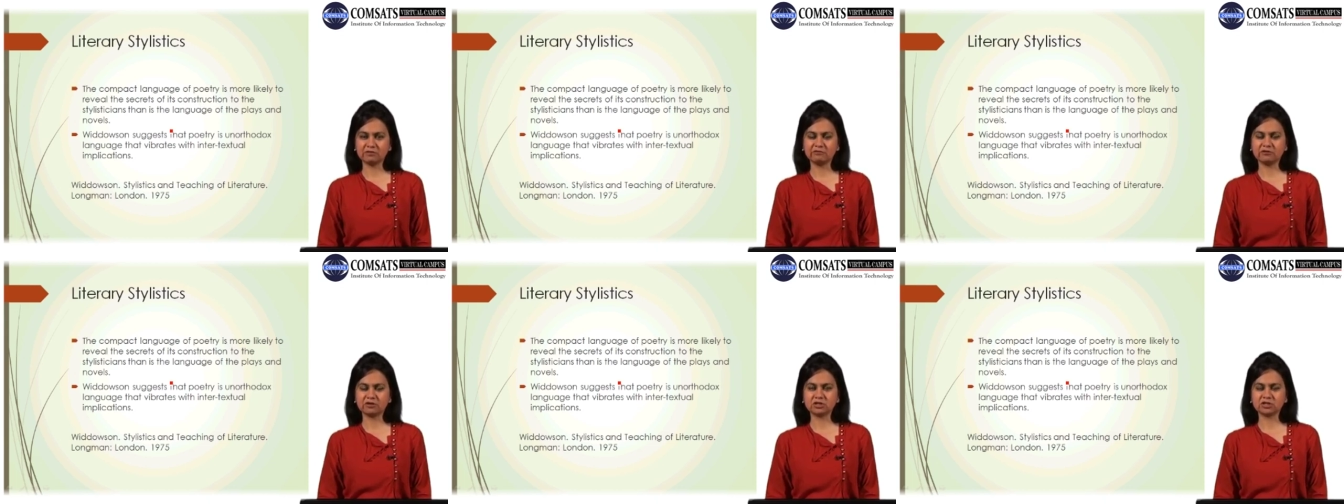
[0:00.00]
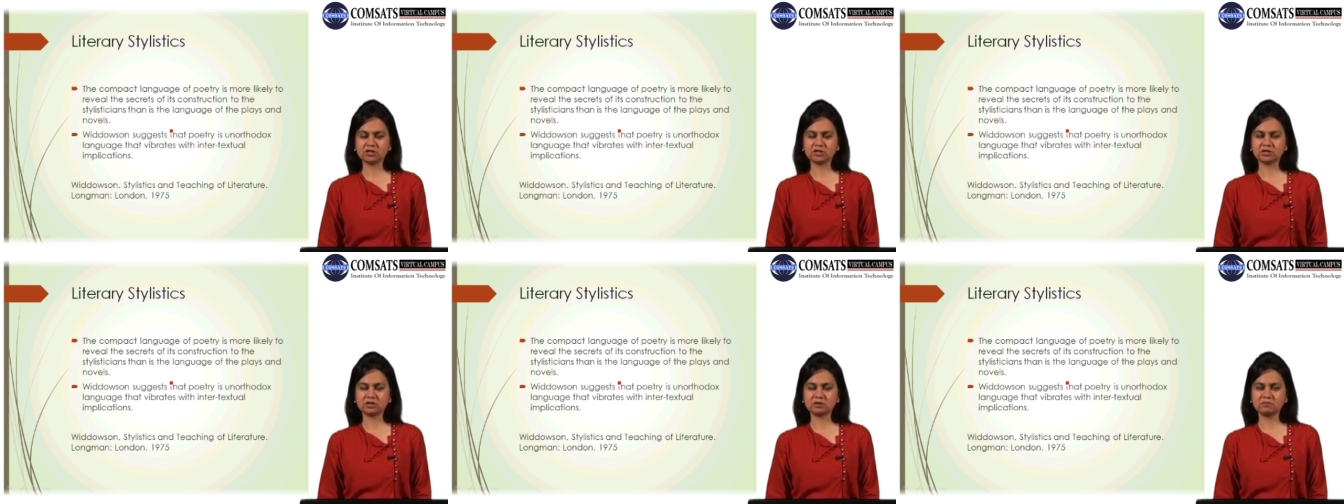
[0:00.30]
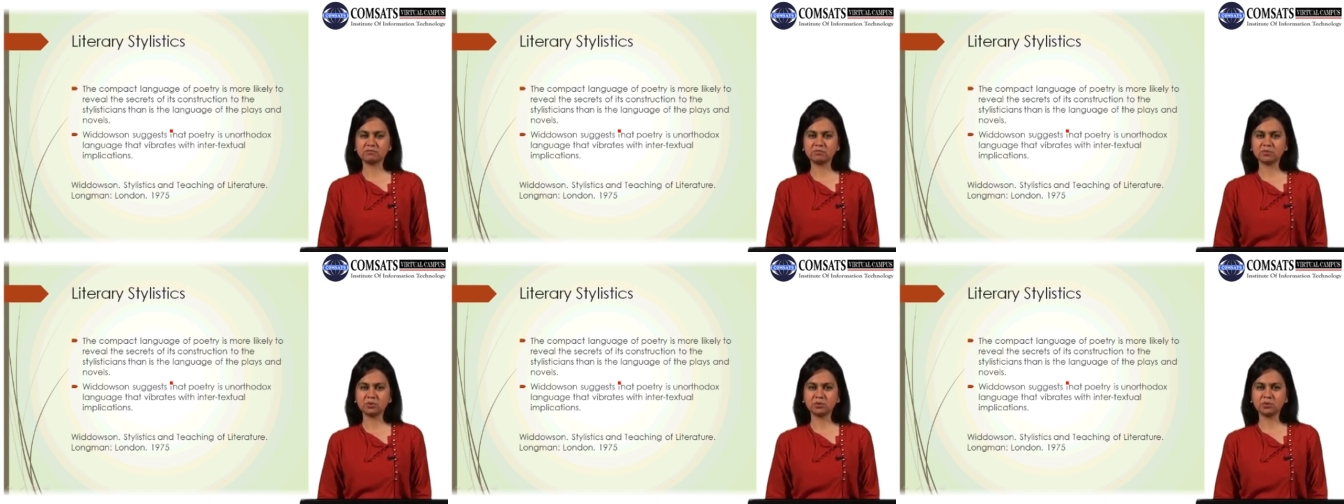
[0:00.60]
which is
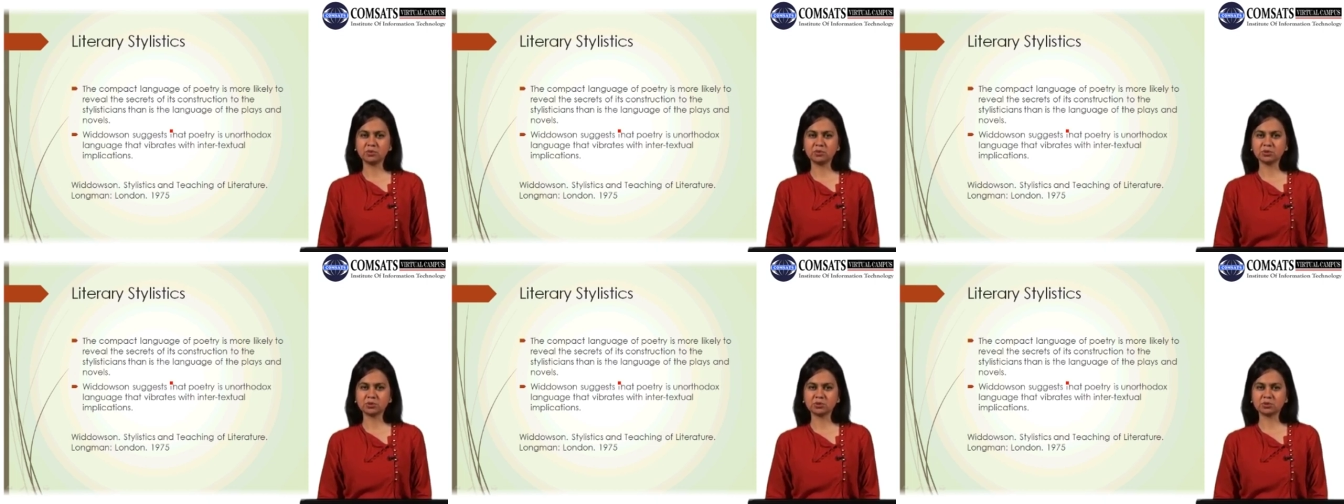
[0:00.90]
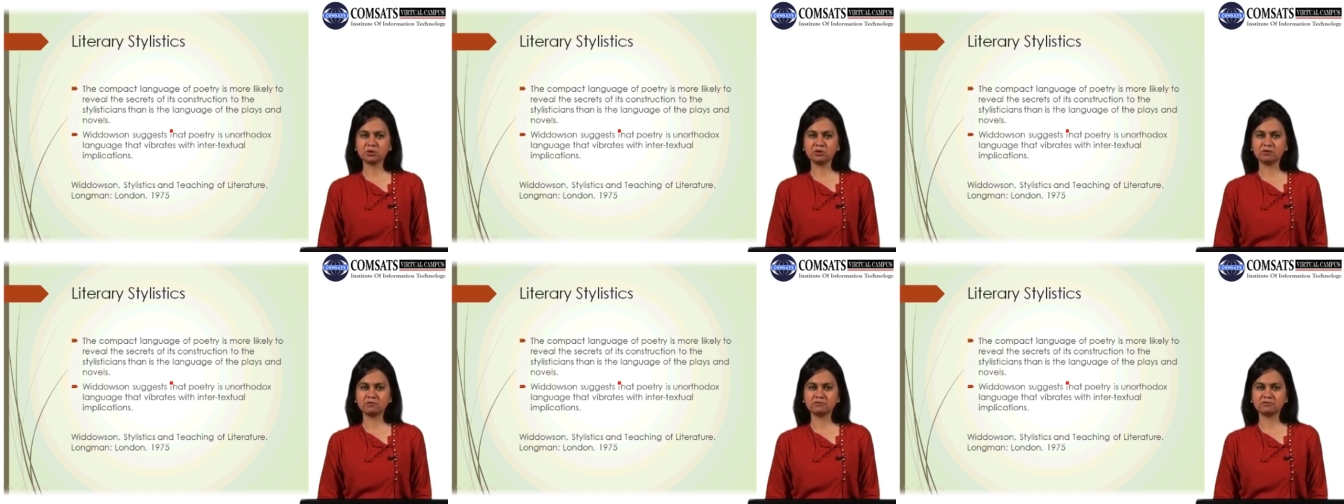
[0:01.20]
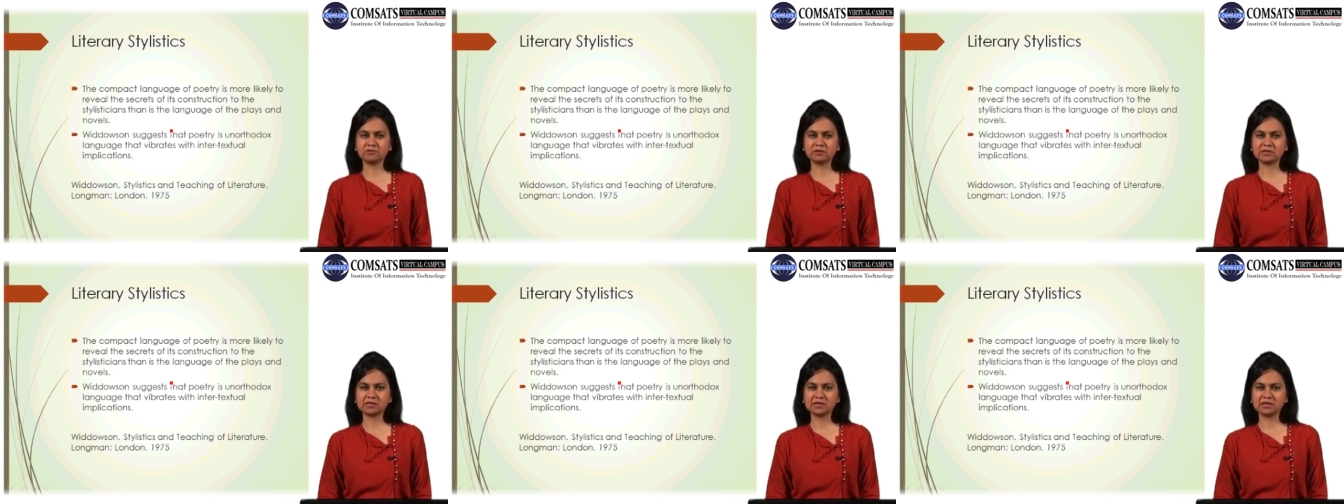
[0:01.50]
composed
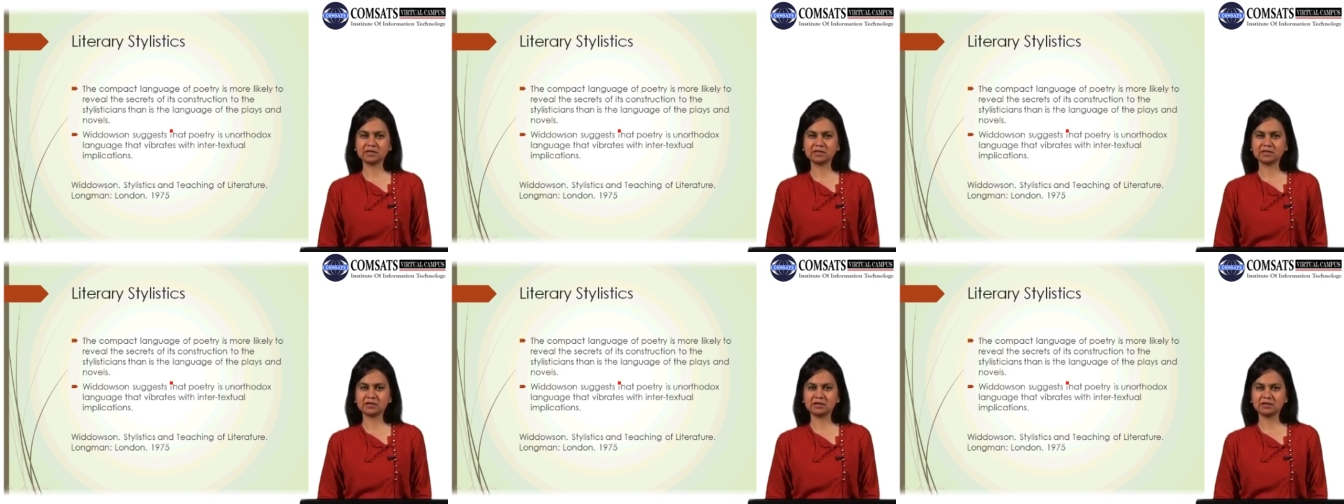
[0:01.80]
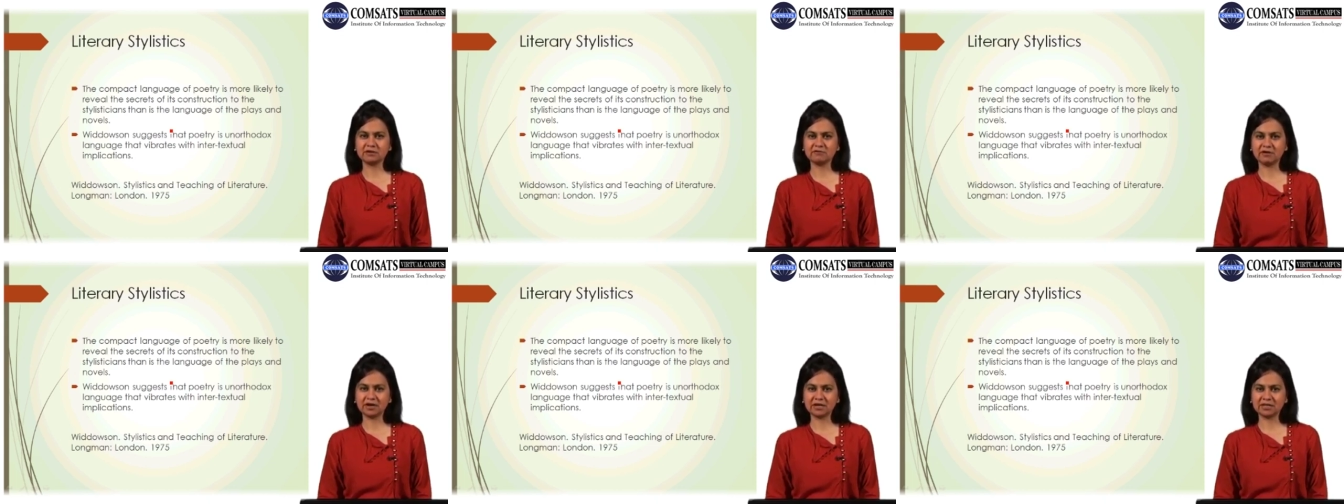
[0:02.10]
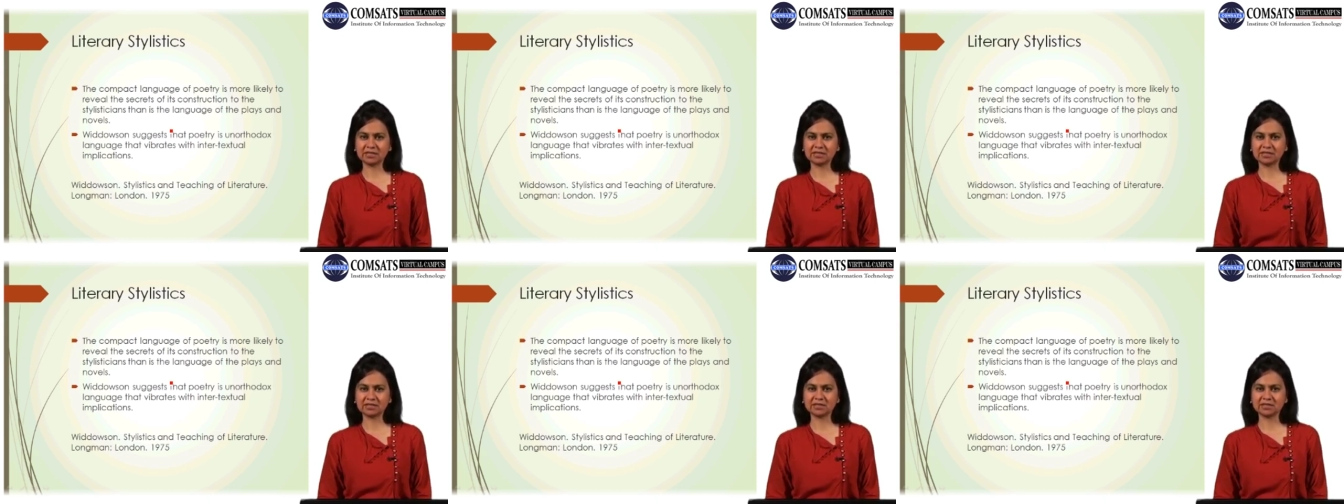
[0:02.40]
of certain
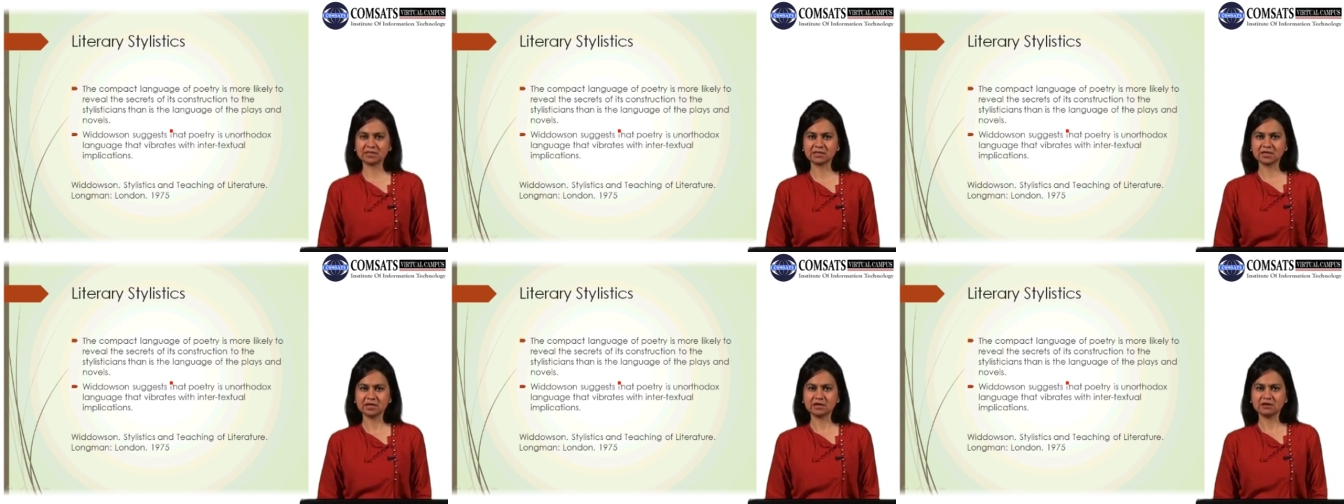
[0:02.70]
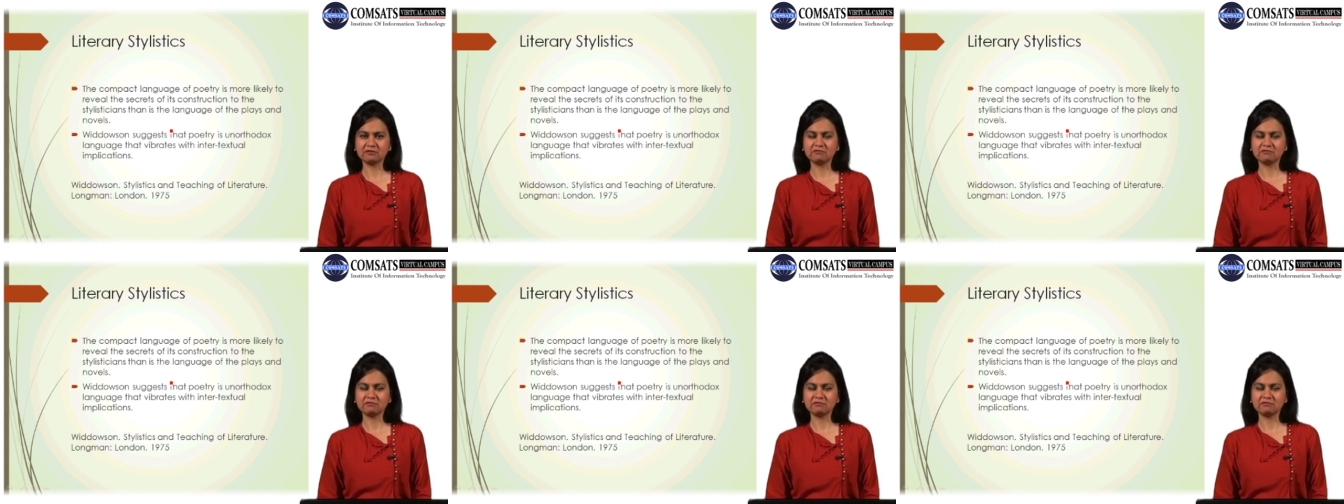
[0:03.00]
devices